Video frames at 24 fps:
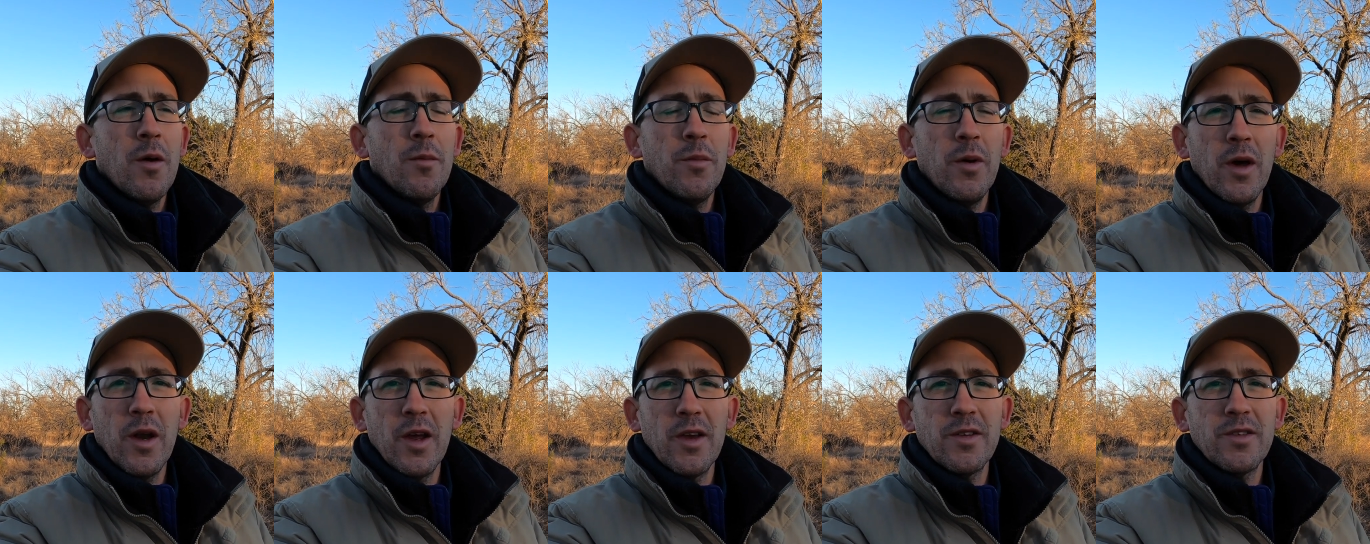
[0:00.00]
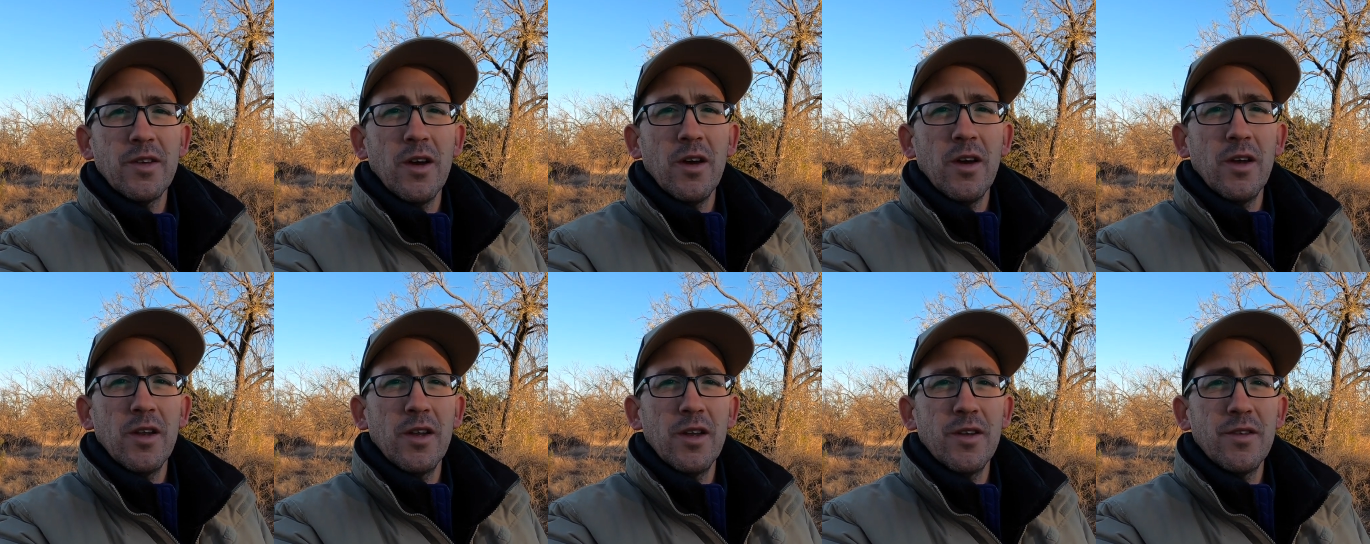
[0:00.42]
but I
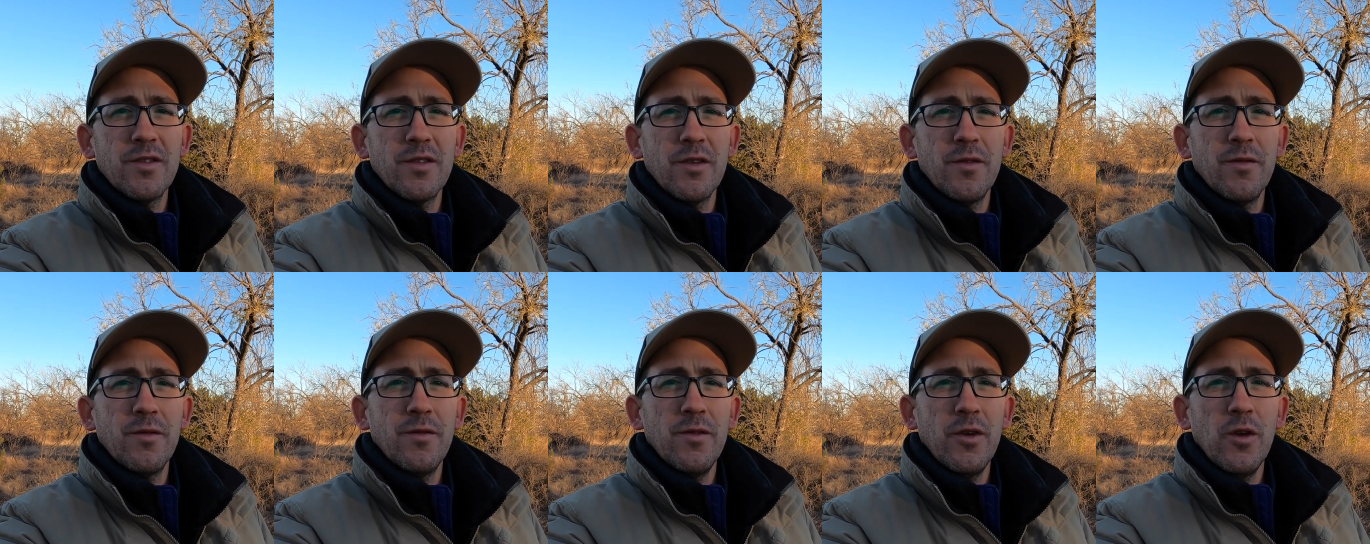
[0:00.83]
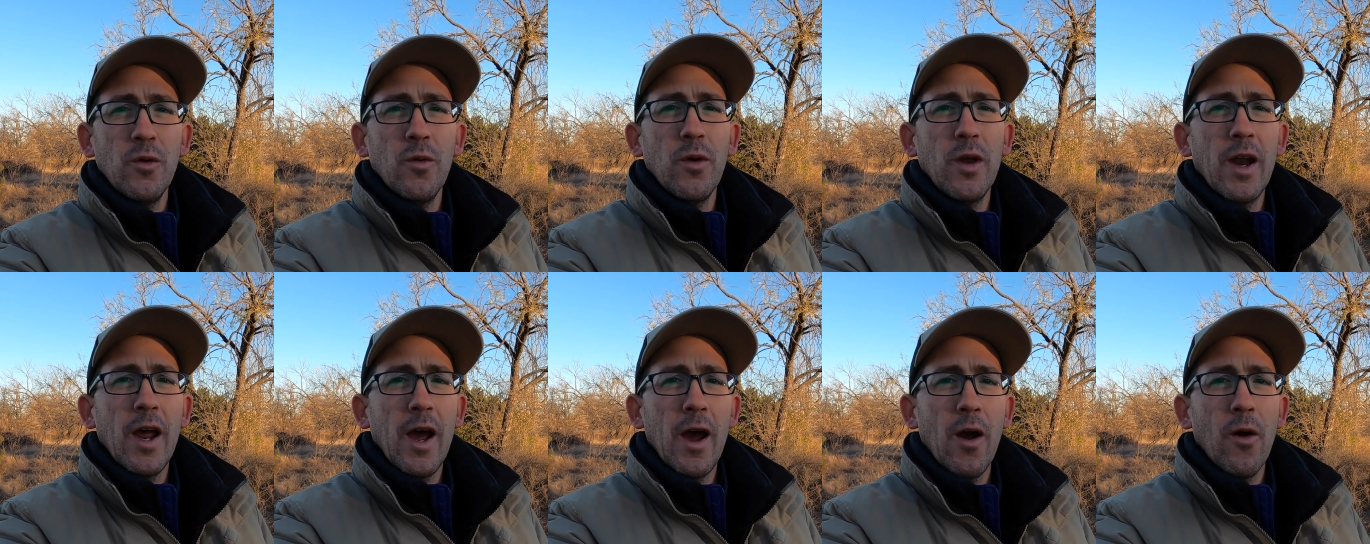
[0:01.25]
saw at least a few
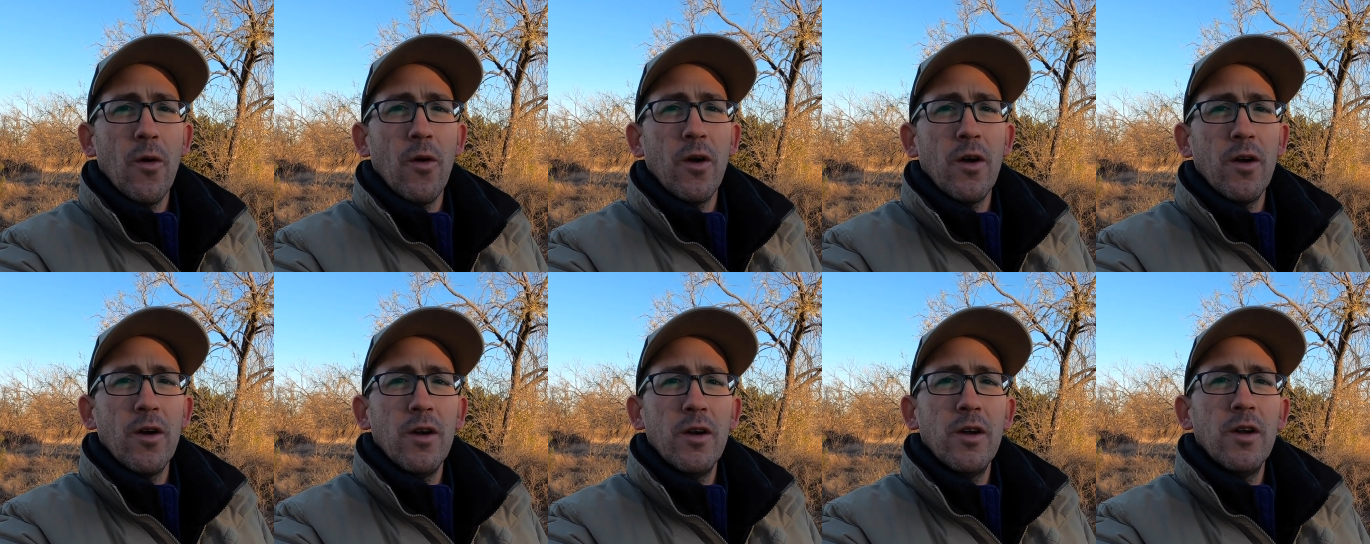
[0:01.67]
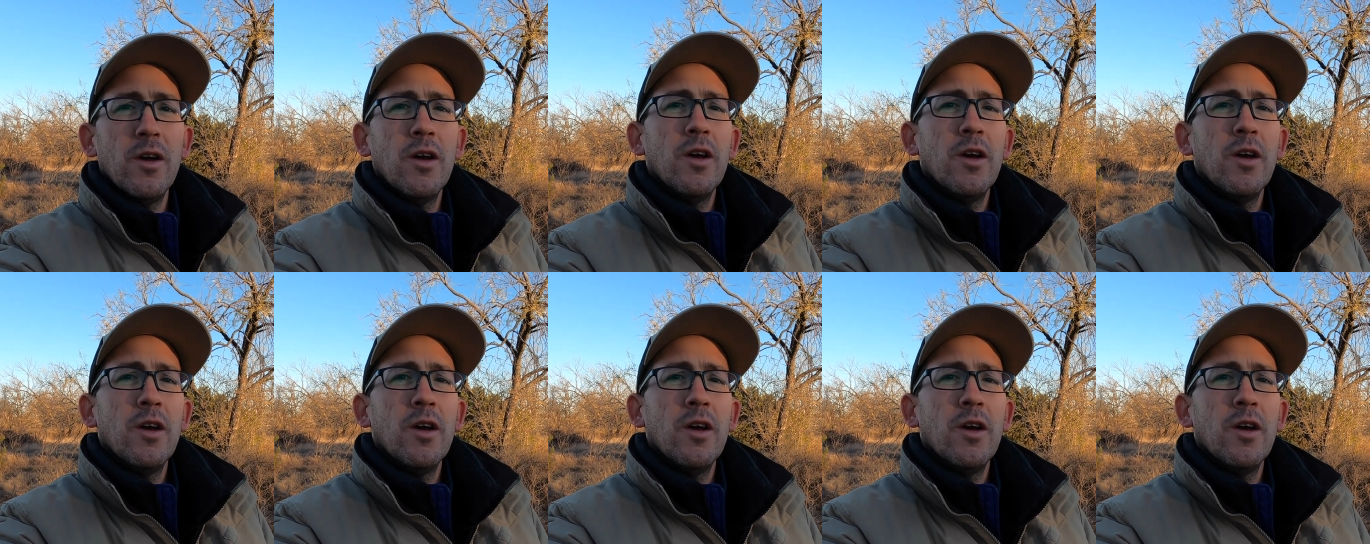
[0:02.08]
an hour